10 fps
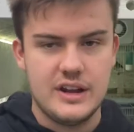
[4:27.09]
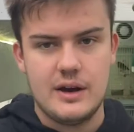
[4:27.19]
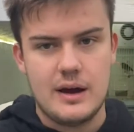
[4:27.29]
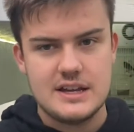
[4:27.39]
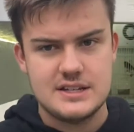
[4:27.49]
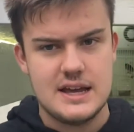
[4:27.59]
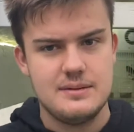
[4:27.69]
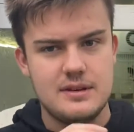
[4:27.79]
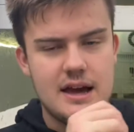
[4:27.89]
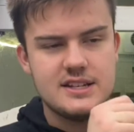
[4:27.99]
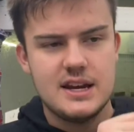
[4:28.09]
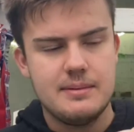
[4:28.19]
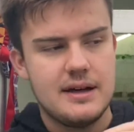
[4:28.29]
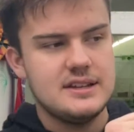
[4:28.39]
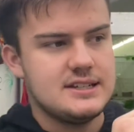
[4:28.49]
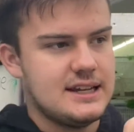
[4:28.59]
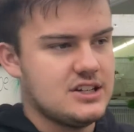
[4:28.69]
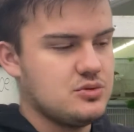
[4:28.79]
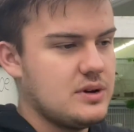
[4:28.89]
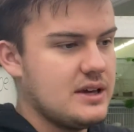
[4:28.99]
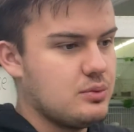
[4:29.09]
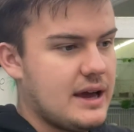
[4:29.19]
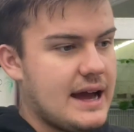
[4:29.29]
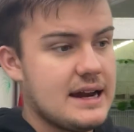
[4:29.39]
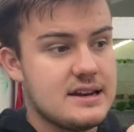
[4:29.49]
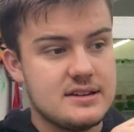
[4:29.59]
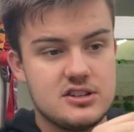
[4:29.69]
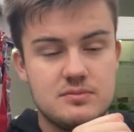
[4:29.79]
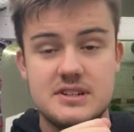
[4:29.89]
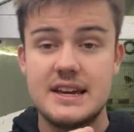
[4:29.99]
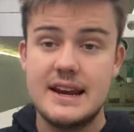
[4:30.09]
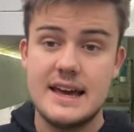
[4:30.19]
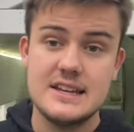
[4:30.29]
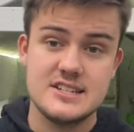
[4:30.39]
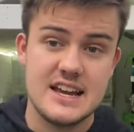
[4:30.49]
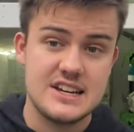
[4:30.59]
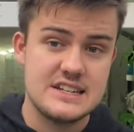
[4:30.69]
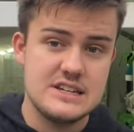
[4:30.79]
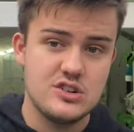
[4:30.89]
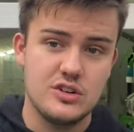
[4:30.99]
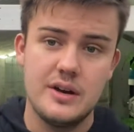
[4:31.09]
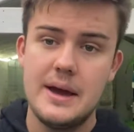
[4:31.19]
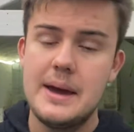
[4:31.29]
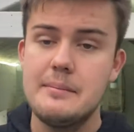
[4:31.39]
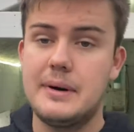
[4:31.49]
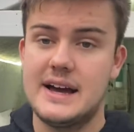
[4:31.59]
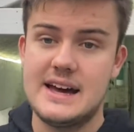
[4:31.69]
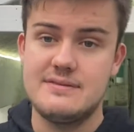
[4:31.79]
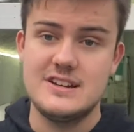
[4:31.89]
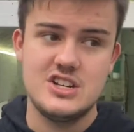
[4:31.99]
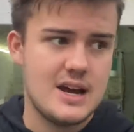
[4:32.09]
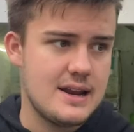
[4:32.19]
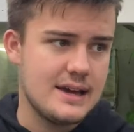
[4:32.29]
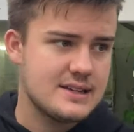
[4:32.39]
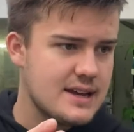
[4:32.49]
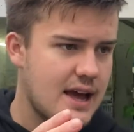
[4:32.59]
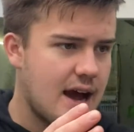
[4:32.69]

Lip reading: Now I said about this last week, we had some DNA sexing done by Avigenics,